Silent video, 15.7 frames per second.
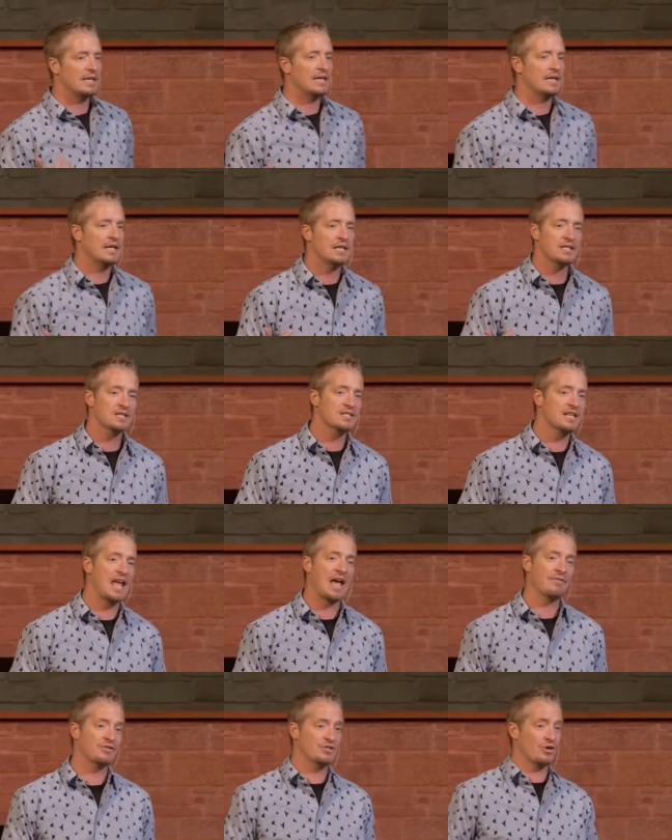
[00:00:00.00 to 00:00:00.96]
he doesn't
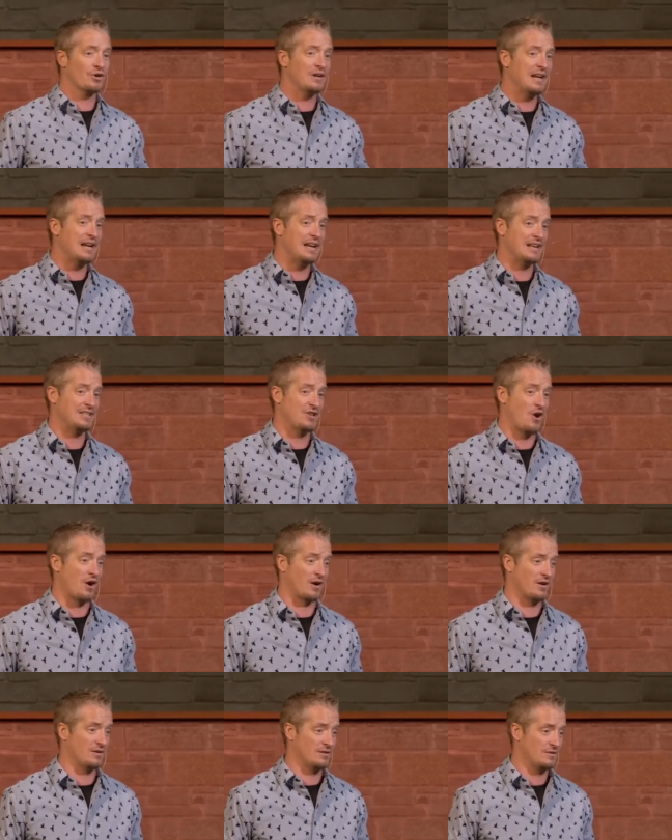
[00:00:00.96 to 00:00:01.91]
have eternity in his
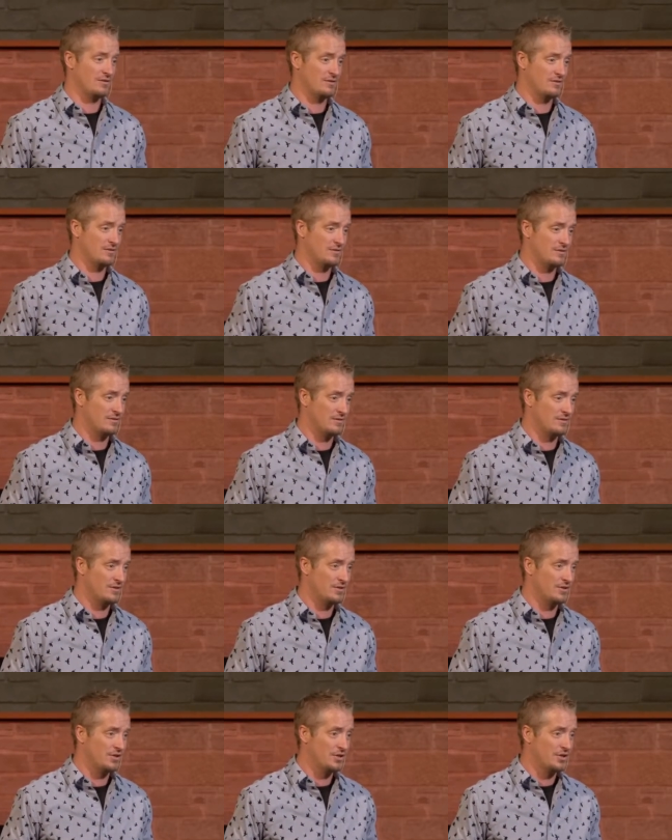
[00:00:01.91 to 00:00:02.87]
heart.
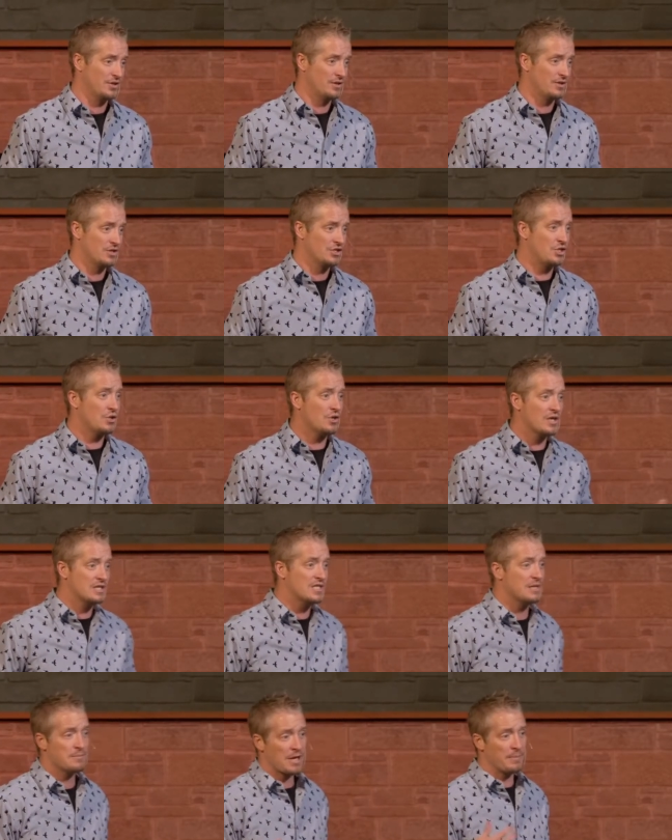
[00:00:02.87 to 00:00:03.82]
So you can
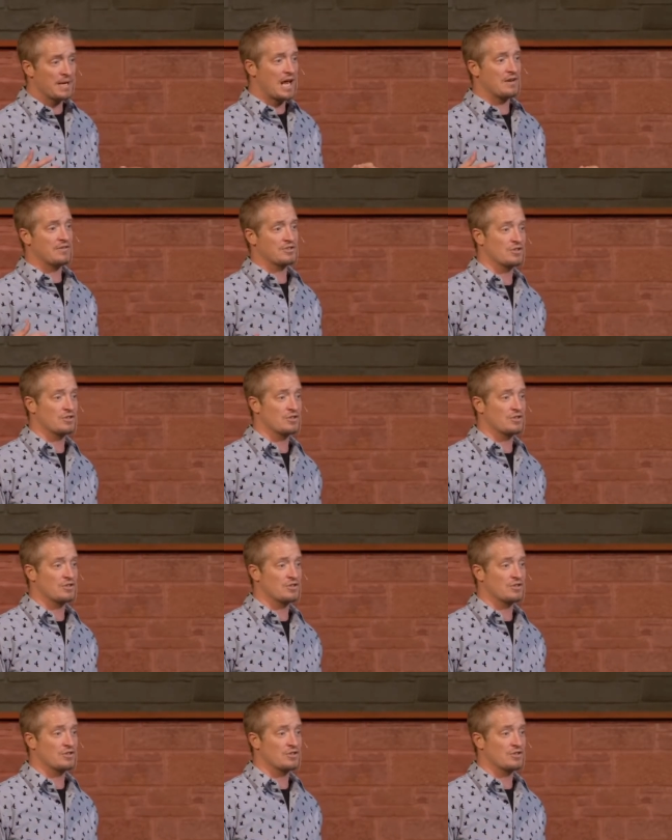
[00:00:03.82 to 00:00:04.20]
see him coming out of his